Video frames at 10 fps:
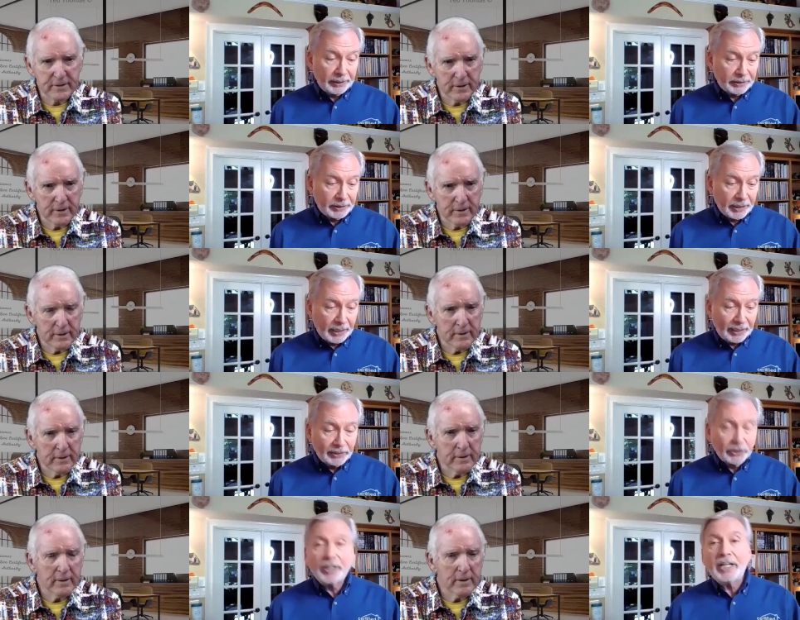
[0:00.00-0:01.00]
Speaker 1: yes.
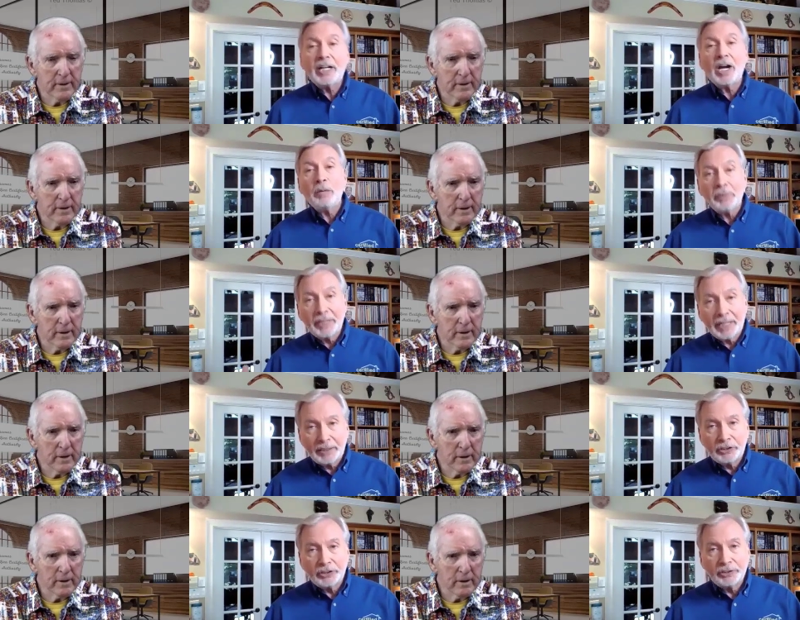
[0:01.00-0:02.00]
is there any
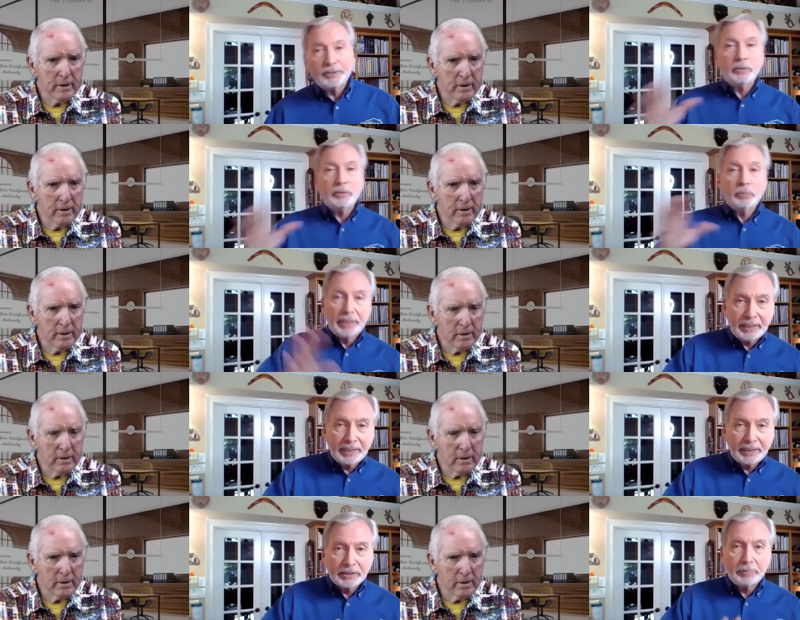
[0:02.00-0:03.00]
complications that we
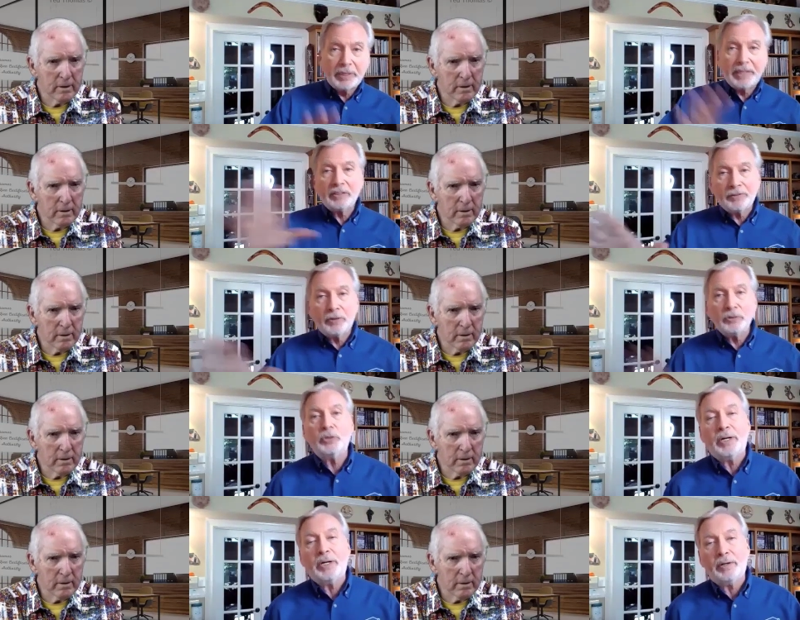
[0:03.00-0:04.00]
need to make the
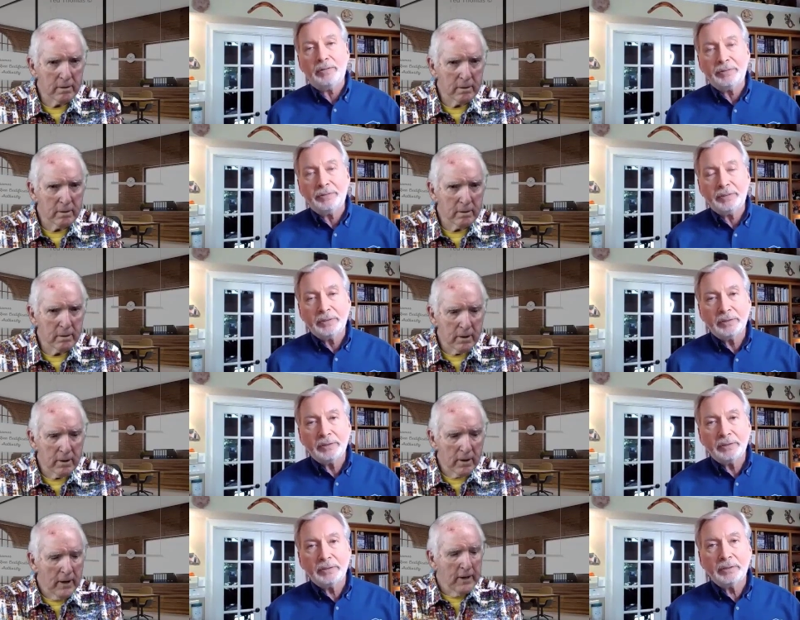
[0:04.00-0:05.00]
folks aware of?
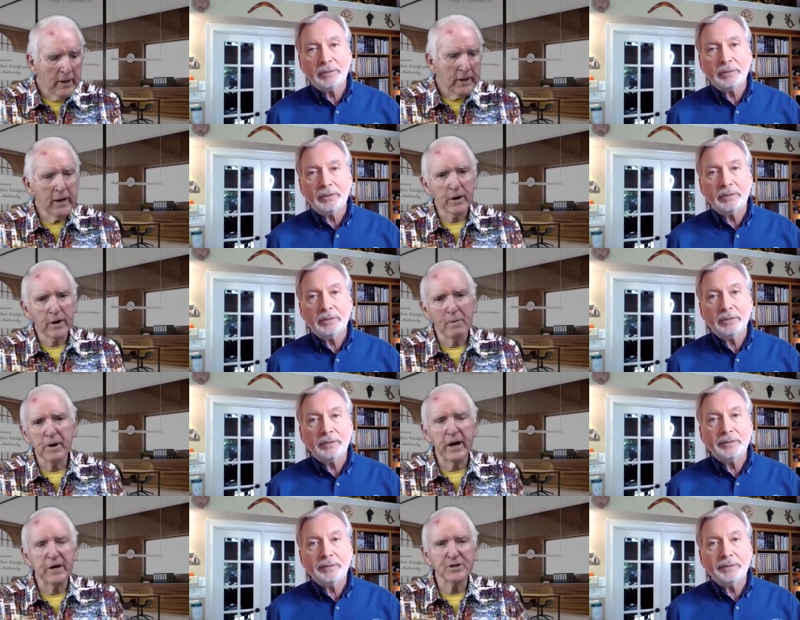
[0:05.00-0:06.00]
Yeah, the
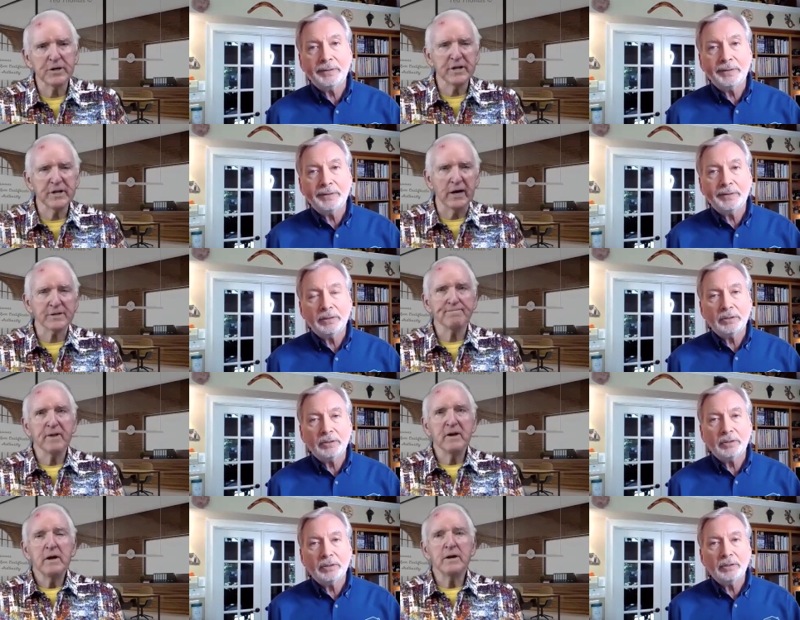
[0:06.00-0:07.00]
Speaker 2: complication is
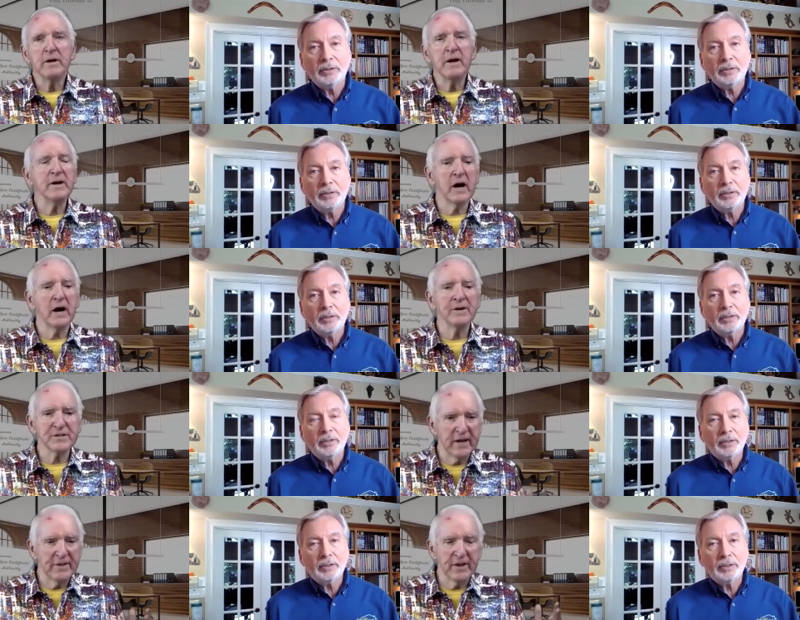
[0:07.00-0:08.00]
this you need to
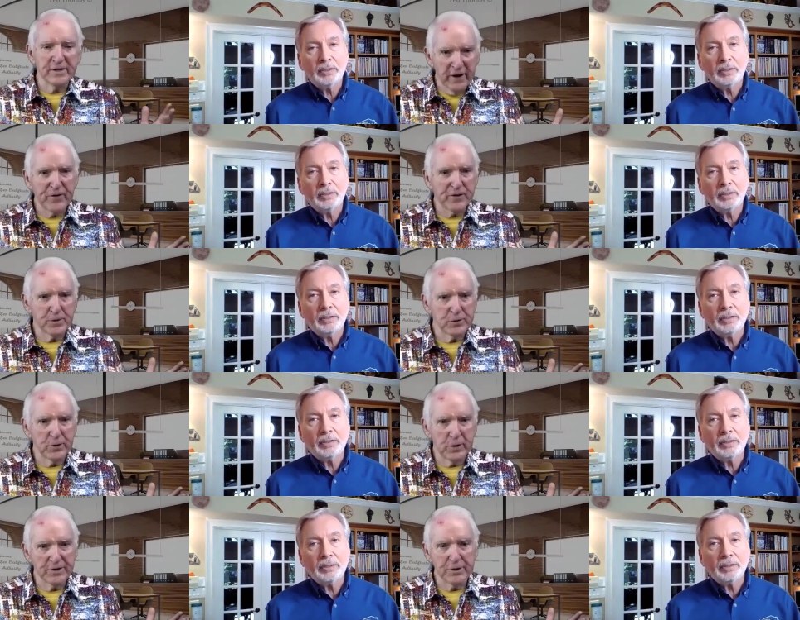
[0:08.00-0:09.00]
understand the difference
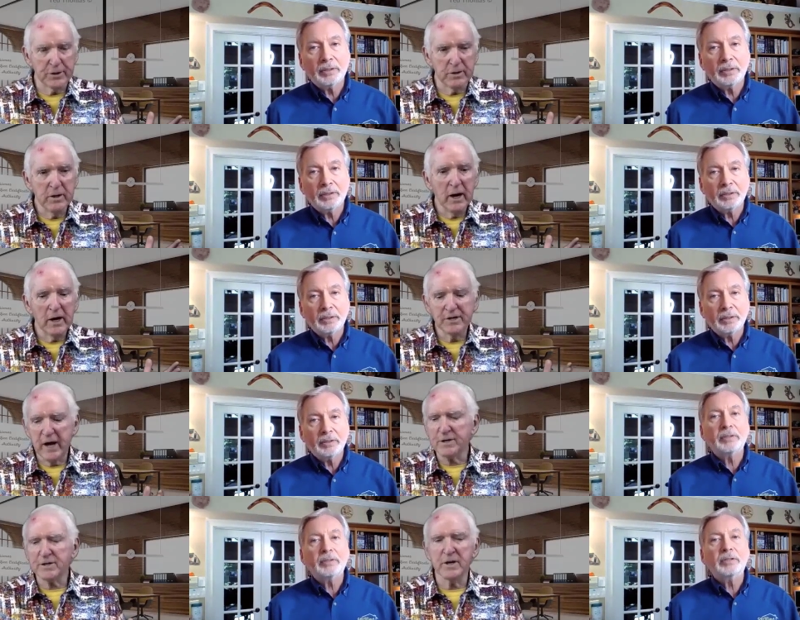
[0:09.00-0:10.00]
between the two. A
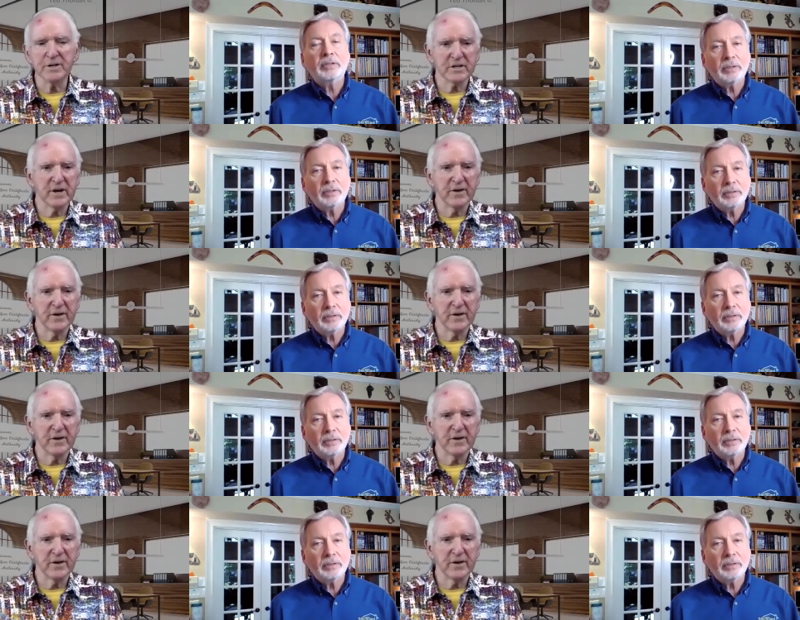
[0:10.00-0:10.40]
tax lien